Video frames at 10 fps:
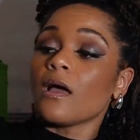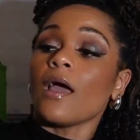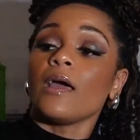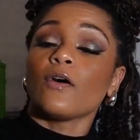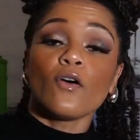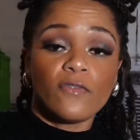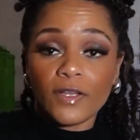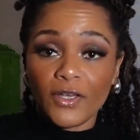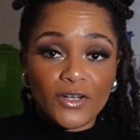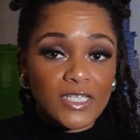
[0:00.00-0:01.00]
and
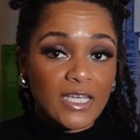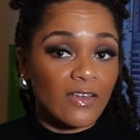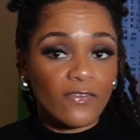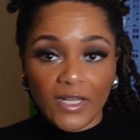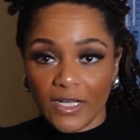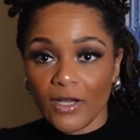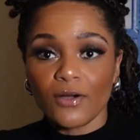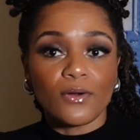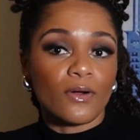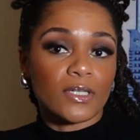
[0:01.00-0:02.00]
hopefully you're seeing
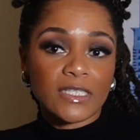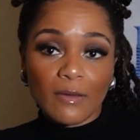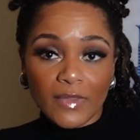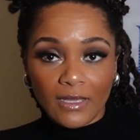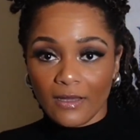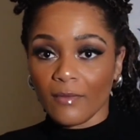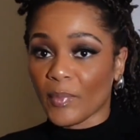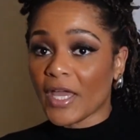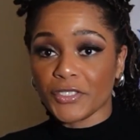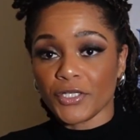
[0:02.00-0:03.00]
video or something or
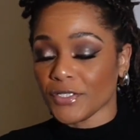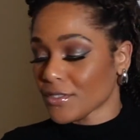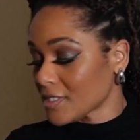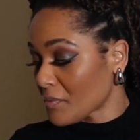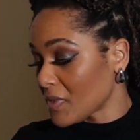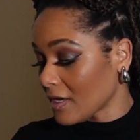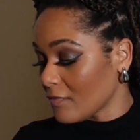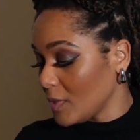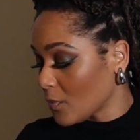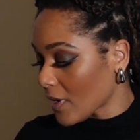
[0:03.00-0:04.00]
pictures or something
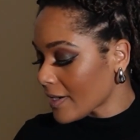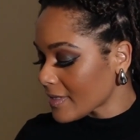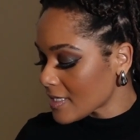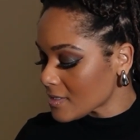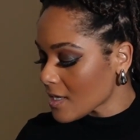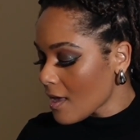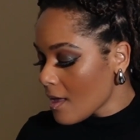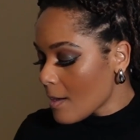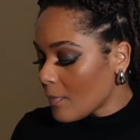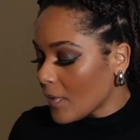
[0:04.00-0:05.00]
of me wearing this
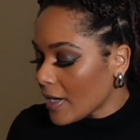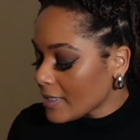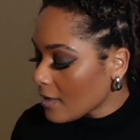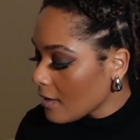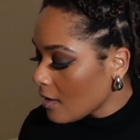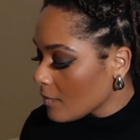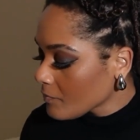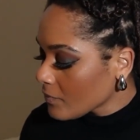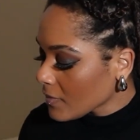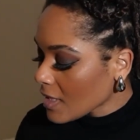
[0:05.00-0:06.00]
but
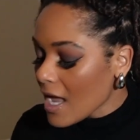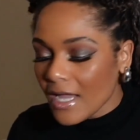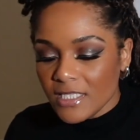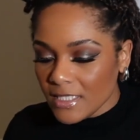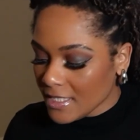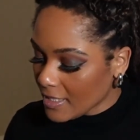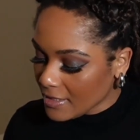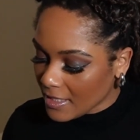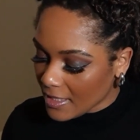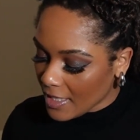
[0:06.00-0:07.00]
um I just
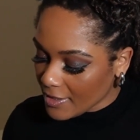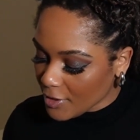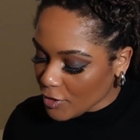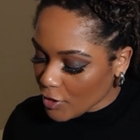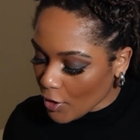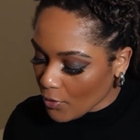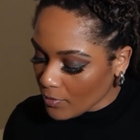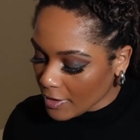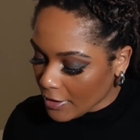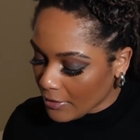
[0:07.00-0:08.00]
think that it's so
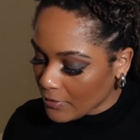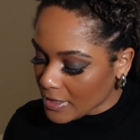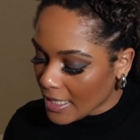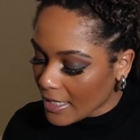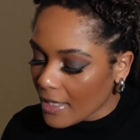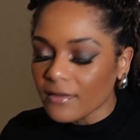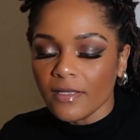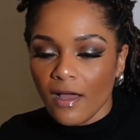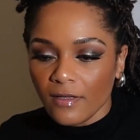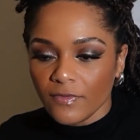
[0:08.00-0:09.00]
cute and I
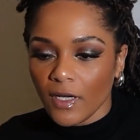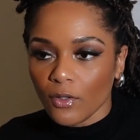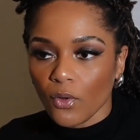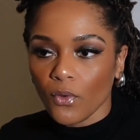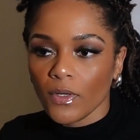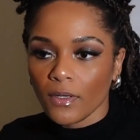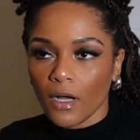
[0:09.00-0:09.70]
love a, cord,